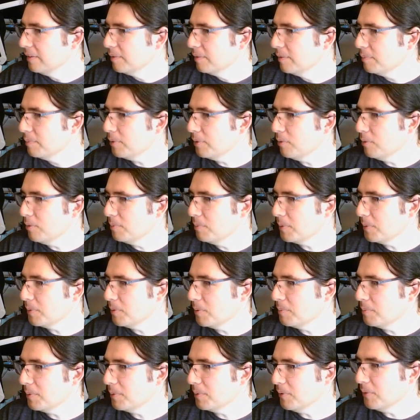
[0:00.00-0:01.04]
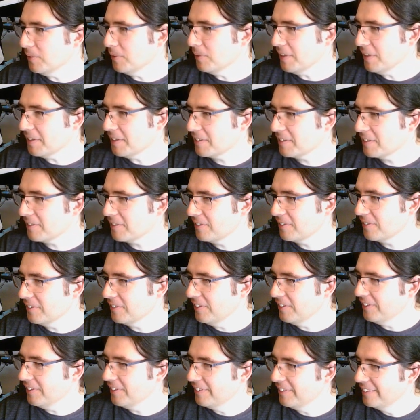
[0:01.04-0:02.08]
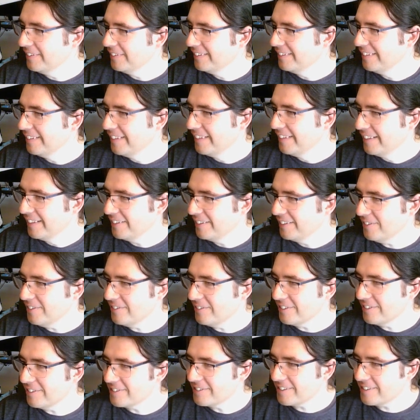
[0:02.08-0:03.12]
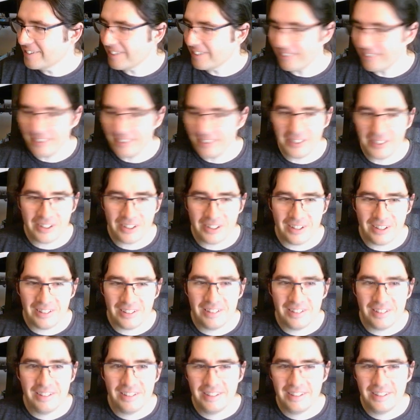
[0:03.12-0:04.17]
pew pew pew. Yes, you do see a railgun.